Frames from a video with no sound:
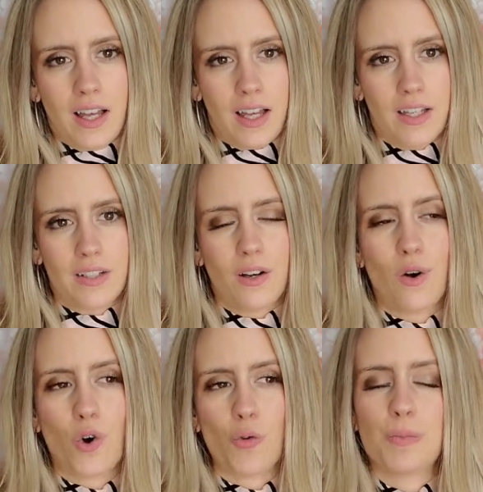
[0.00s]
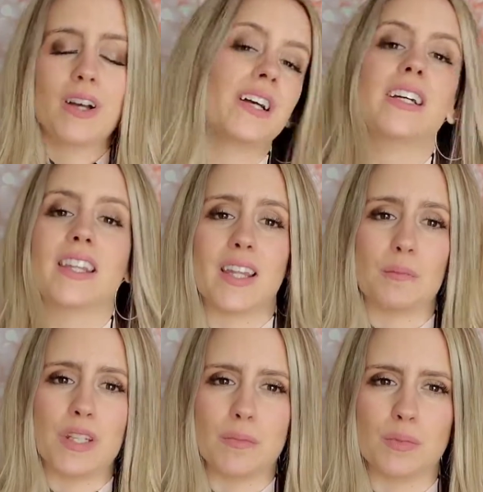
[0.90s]
and hope that
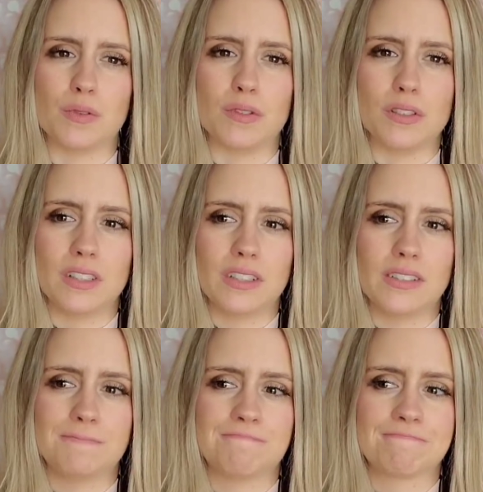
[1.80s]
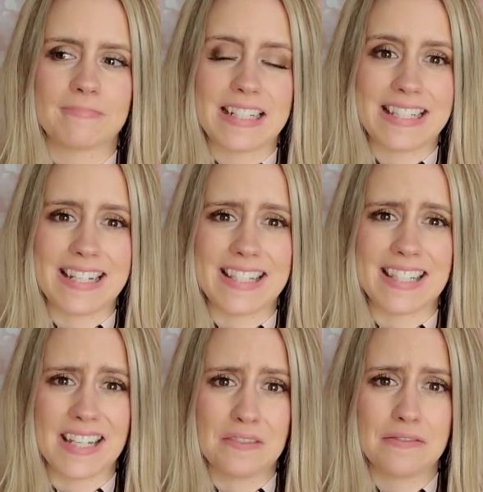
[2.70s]
people stay
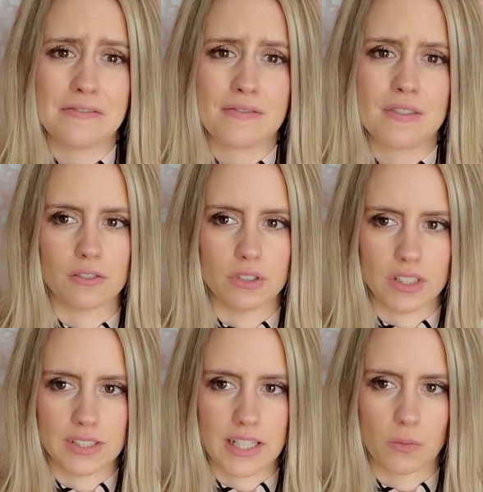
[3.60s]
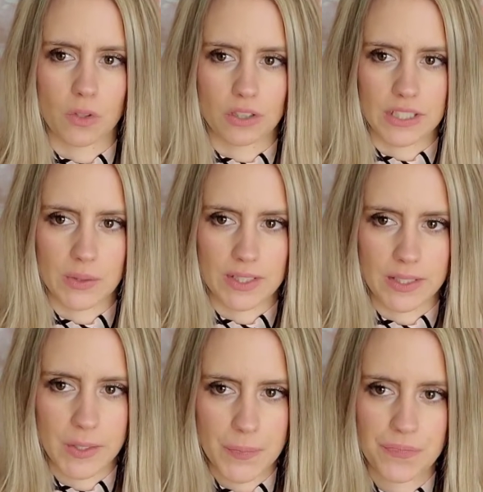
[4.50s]
safe. It's a really sad world out
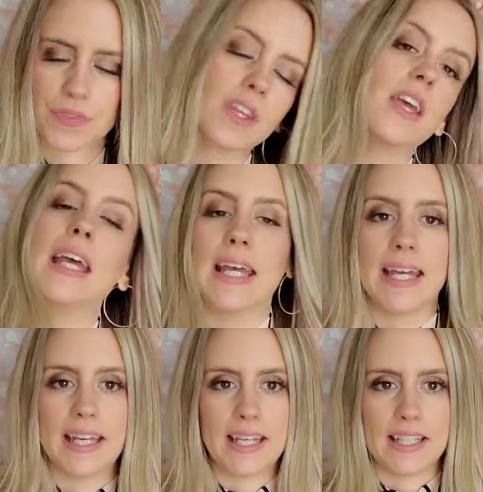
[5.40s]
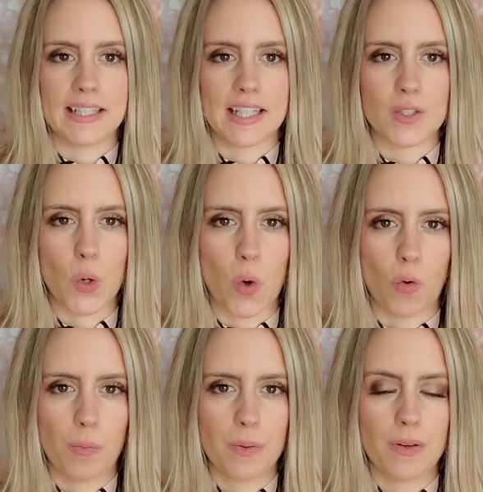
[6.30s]
there, and let's
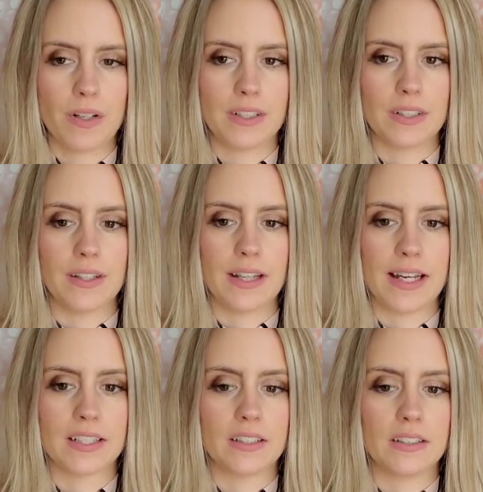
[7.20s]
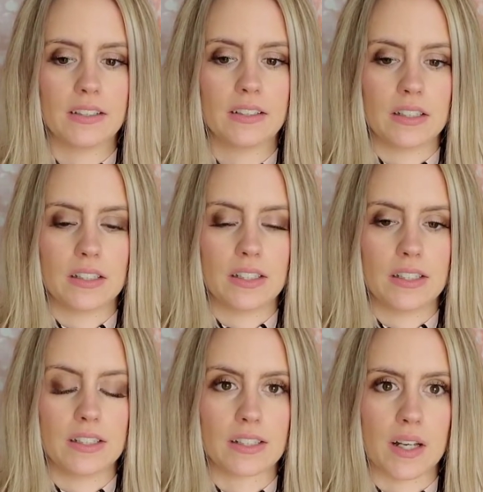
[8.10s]
hope that
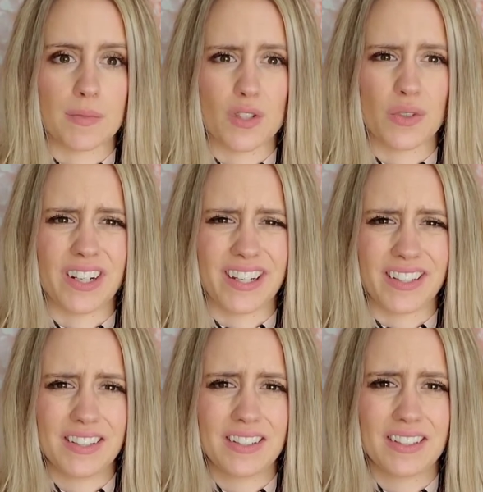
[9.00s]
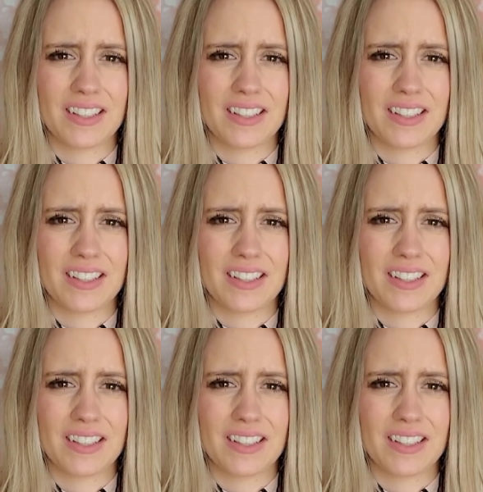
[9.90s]
this comes to an end